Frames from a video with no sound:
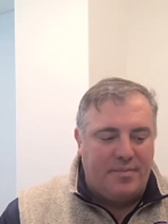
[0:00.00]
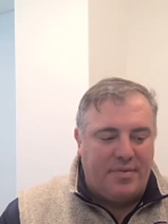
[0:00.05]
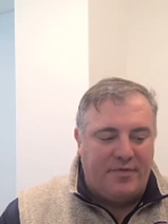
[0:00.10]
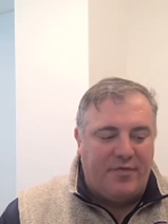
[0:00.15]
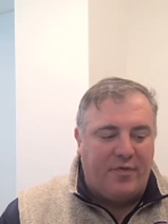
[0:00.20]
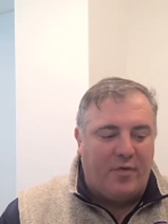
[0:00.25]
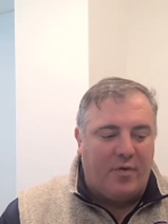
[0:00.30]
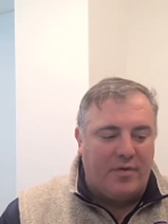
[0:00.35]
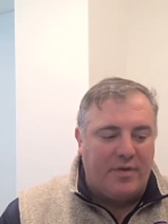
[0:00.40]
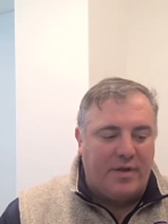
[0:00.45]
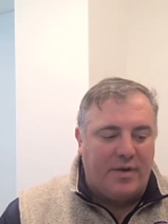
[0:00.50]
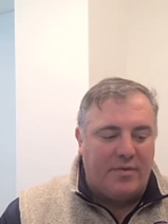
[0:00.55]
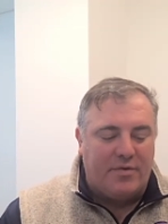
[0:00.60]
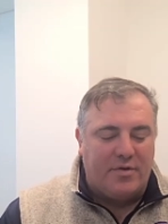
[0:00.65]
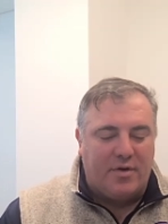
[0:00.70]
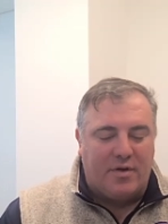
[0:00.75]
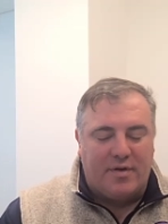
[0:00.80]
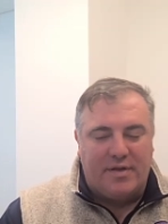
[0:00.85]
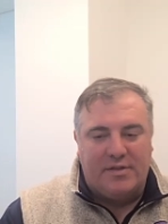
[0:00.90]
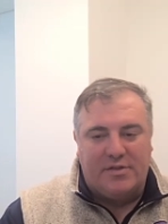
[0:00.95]
before they
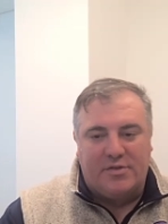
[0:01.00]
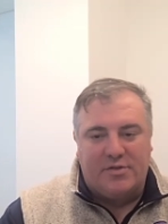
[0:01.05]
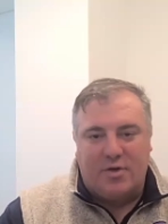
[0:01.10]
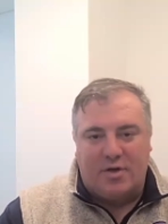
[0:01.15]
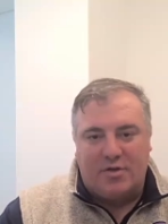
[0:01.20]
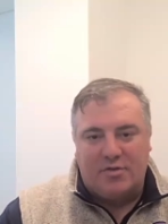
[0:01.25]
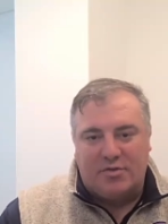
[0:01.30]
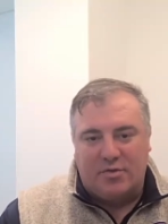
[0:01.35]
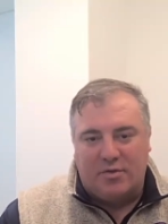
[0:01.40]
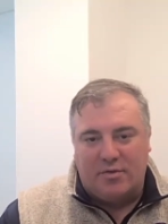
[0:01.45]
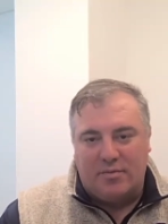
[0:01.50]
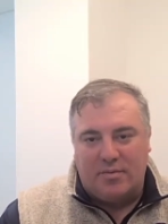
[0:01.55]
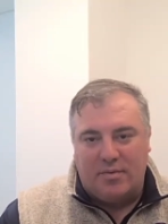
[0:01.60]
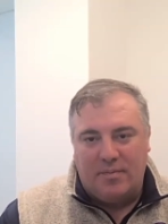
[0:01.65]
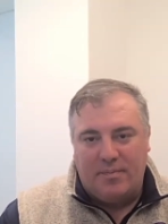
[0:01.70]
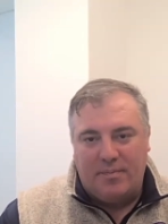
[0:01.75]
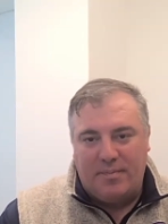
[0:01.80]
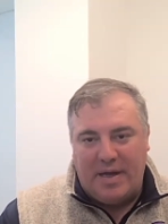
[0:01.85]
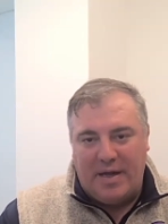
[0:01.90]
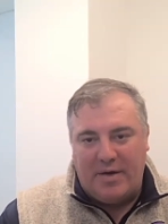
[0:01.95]
were talking structural
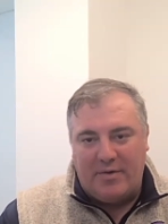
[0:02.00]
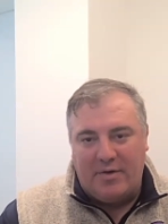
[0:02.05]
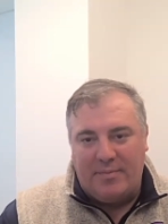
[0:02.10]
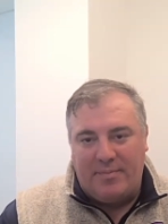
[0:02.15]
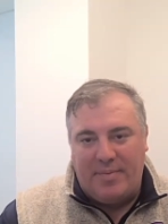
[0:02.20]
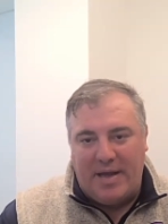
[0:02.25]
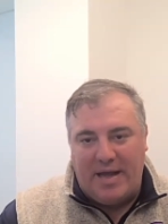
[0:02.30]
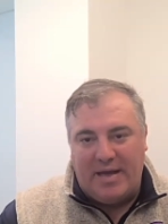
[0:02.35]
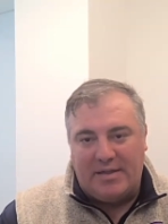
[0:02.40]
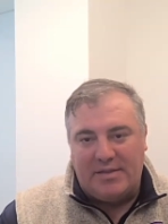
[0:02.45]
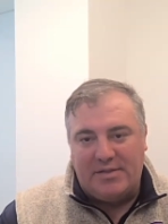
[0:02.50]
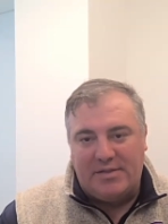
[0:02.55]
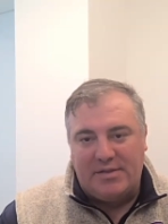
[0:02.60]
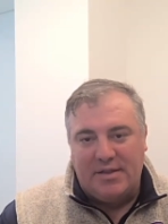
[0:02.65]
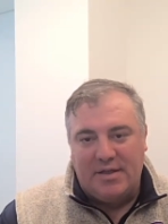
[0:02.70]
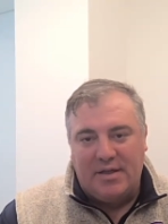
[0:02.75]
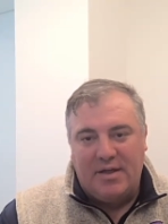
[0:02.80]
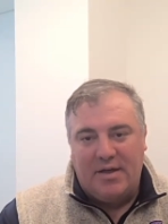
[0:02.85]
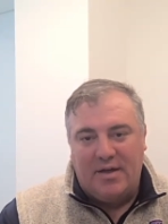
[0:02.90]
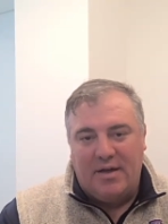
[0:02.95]
battery
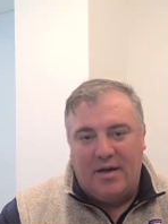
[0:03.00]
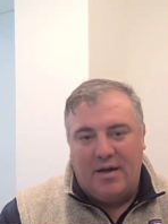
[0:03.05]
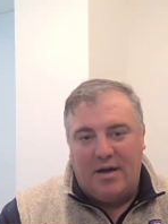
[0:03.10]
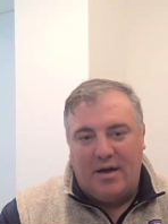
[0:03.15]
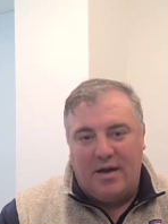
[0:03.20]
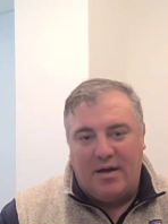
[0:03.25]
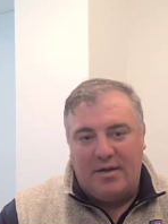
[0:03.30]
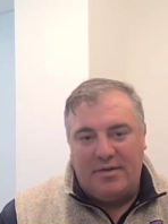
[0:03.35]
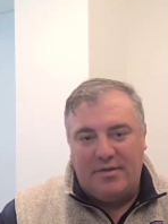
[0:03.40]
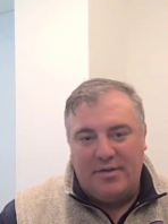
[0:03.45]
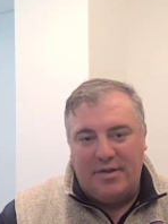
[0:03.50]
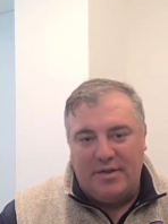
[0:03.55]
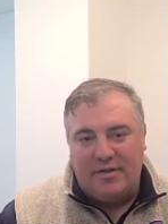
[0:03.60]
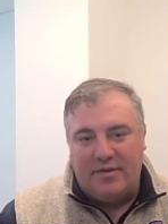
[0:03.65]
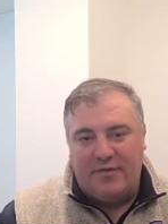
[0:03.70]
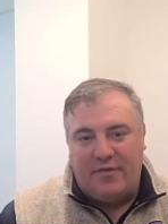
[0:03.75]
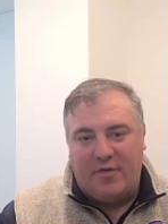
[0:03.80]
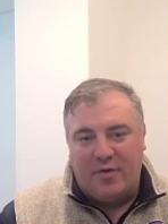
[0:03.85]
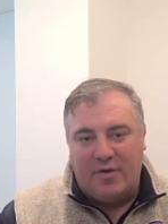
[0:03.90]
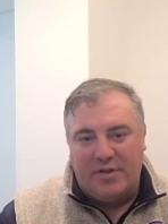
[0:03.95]
packs. You need
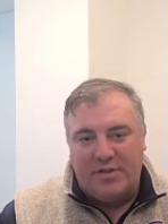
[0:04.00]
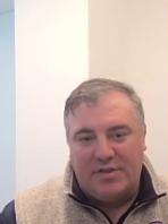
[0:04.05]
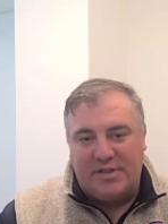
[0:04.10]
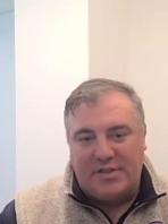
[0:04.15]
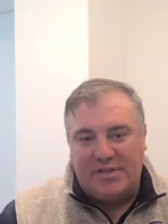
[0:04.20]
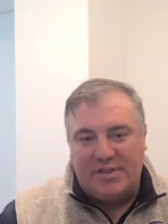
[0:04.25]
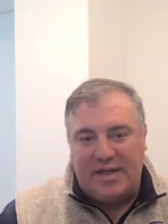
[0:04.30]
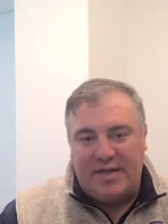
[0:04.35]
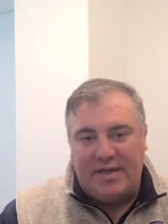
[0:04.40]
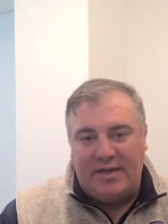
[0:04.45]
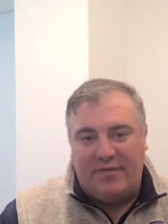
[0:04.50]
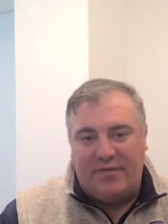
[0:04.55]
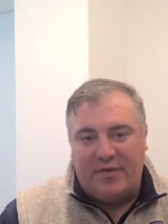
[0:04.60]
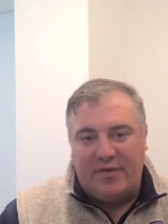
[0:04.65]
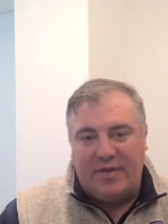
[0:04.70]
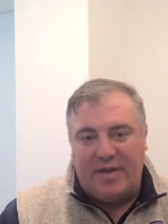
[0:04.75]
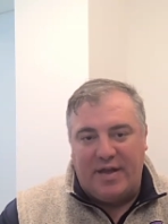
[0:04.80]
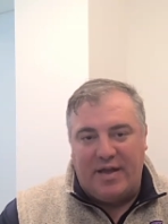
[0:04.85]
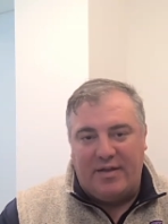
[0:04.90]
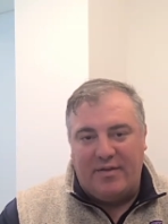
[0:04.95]
the 4680
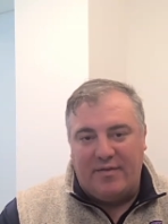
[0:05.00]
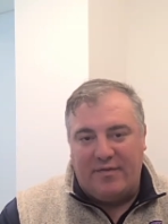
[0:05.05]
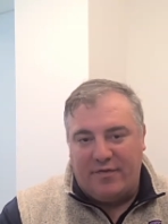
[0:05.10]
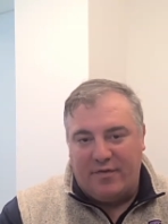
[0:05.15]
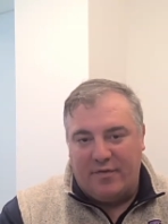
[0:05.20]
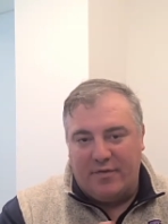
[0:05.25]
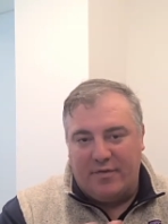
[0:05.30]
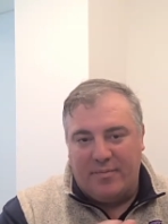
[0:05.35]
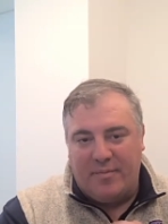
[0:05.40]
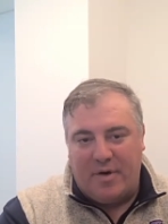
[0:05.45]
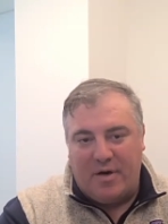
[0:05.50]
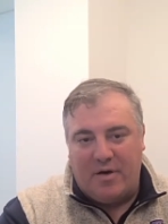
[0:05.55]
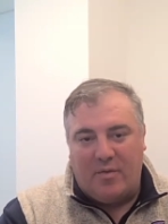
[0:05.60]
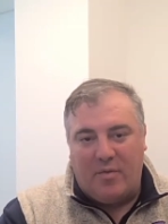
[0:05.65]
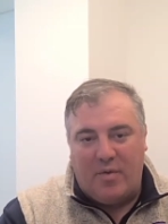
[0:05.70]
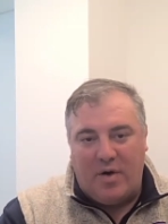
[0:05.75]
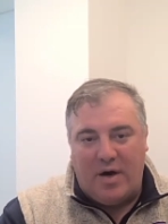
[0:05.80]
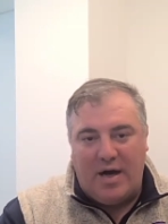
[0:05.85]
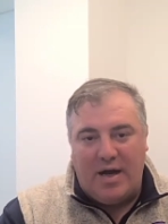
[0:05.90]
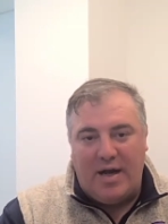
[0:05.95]
for that for the
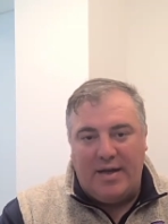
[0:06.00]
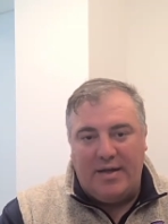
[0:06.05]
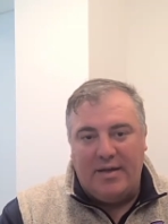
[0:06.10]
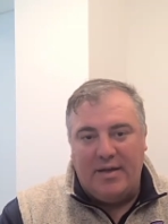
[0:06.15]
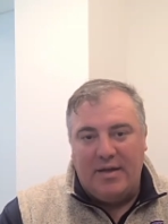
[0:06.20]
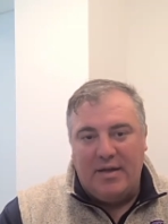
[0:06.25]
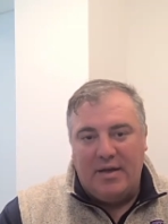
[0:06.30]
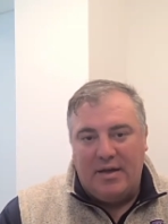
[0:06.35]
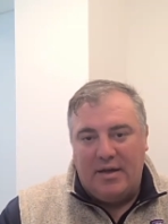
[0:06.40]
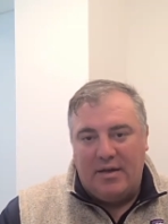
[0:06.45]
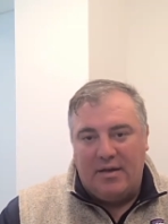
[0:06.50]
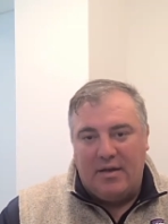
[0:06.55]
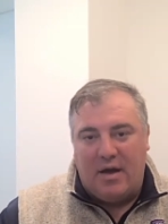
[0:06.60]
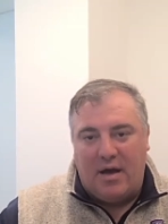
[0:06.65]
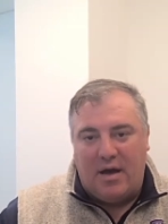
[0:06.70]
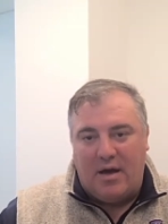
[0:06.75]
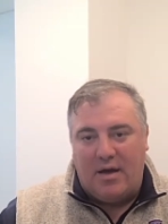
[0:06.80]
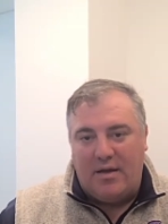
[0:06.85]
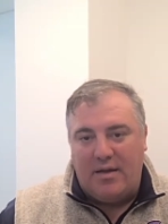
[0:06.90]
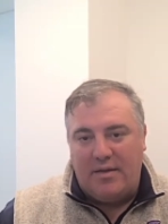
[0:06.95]
Model Y.
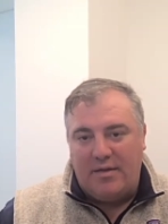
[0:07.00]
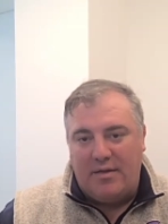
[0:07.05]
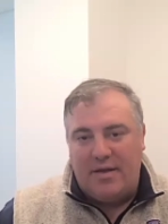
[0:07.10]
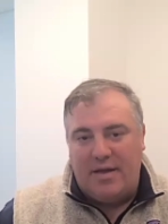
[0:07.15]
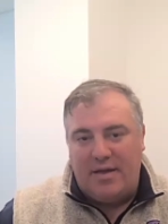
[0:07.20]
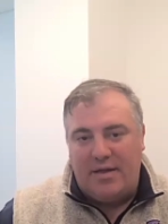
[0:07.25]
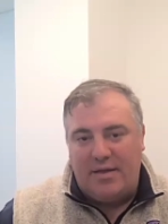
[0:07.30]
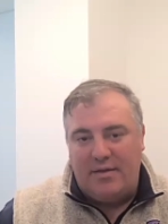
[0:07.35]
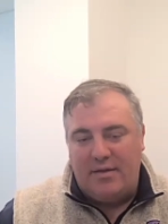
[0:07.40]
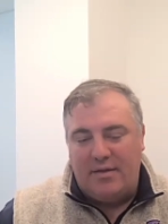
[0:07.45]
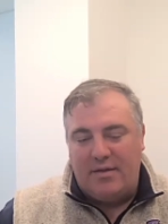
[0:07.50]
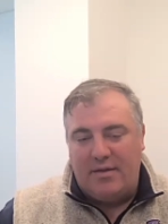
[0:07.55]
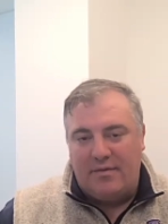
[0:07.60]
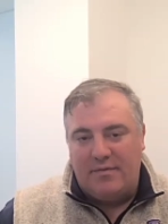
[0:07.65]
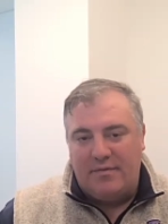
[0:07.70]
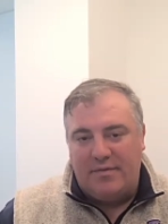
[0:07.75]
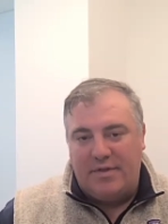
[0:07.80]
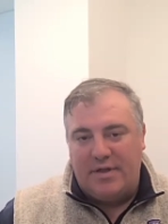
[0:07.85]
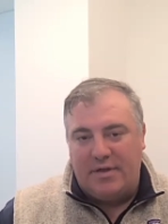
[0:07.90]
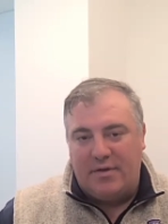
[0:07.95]
They
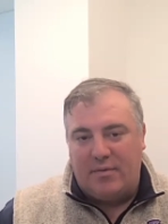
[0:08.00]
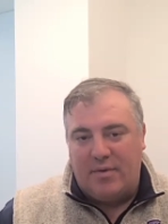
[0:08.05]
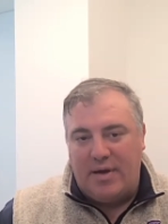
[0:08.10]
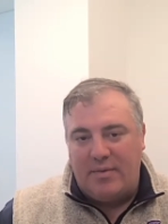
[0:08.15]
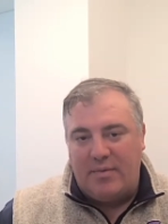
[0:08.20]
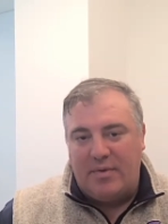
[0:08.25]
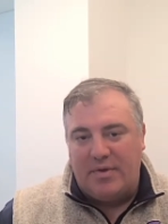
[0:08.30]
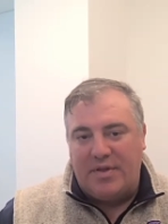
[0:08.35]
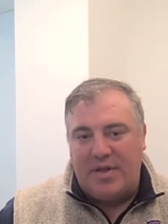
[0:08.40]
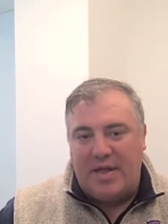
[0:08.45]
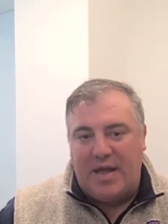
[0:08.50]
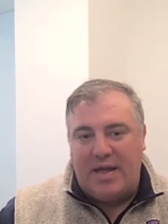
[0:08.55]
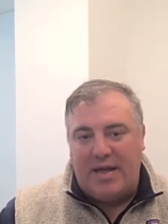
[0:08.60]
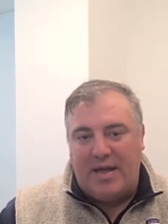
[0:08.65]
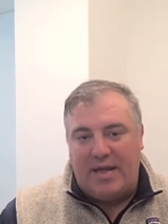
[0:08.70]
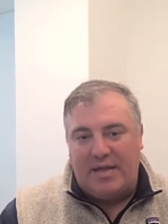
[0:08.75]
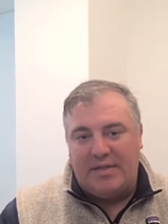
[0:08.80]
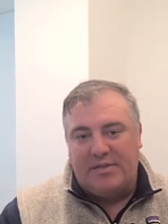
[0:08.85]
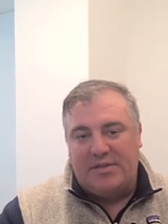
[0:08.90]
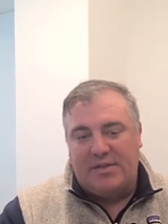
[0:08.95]
did away with
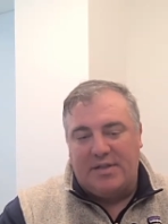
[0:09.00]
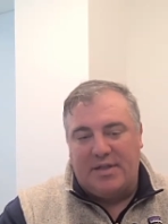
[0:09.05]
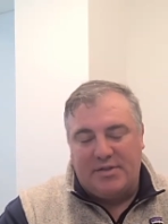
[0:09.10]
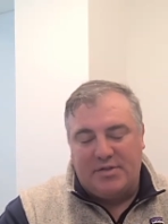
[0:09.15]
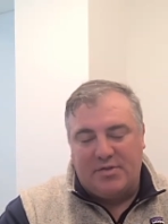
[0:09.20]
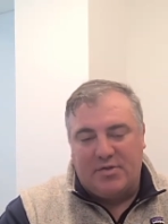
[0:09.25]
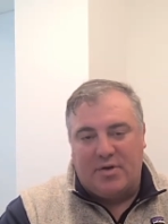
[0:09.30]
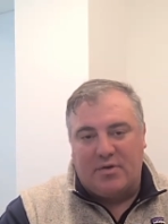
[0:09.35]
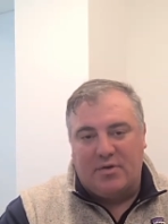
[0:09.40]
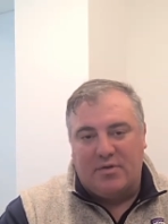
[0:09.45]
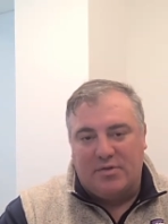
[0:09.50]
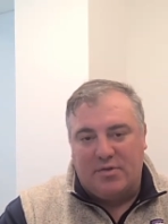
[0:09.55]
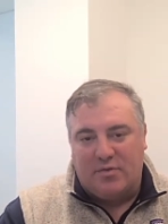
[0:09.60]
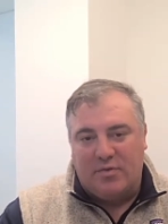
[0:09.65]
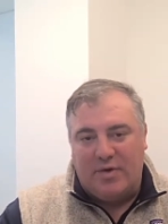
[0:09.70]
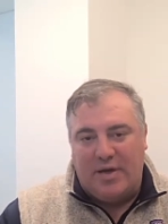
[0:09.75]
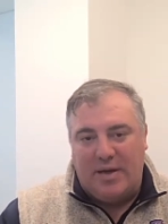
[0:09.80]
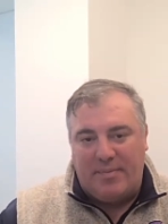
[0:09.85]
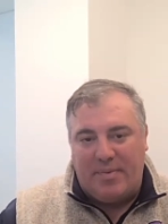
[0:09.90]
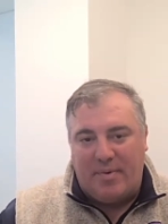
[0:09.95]
that as they struggled to
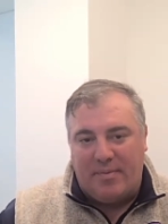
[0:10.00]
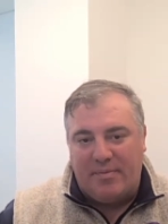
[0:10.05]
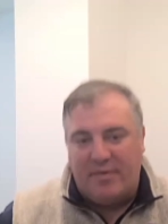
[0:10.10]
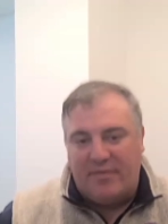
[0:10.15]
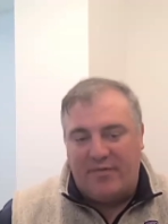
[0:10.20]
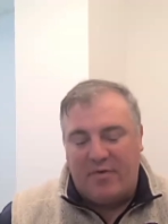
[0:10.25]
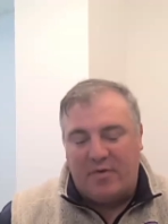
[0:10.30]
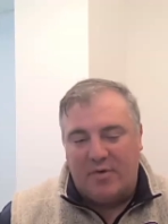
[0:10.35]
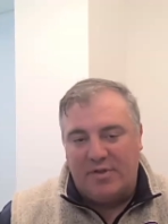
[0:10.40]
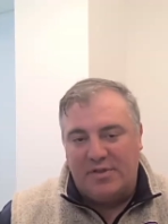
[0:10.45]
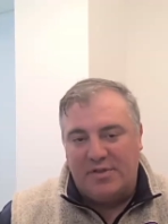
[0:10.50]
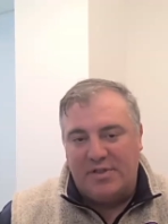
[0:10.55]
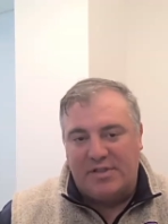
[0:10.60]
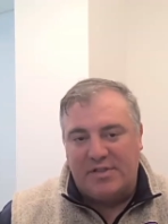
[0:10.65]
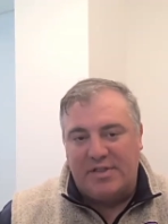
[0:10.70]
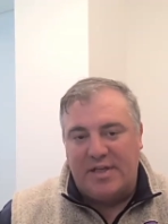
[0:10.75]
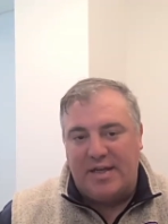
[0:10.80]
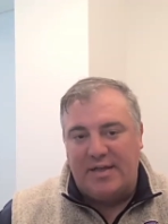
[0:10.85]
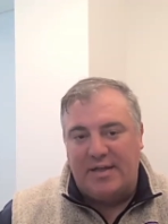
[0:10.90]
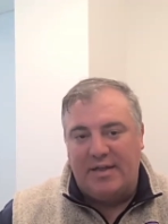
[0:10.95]
ramp up the
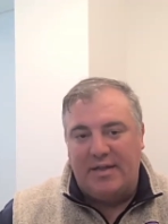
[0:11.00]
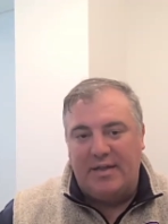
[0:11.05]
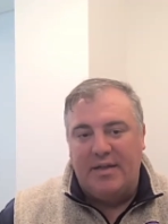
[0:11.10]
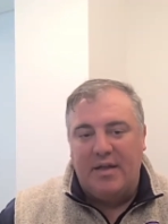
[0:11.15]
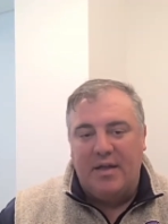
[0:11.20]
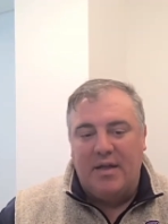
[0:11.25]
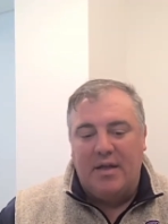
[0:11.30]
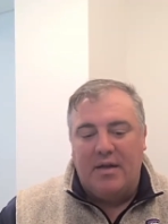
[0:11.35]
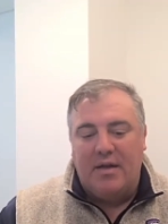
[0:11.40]
4680.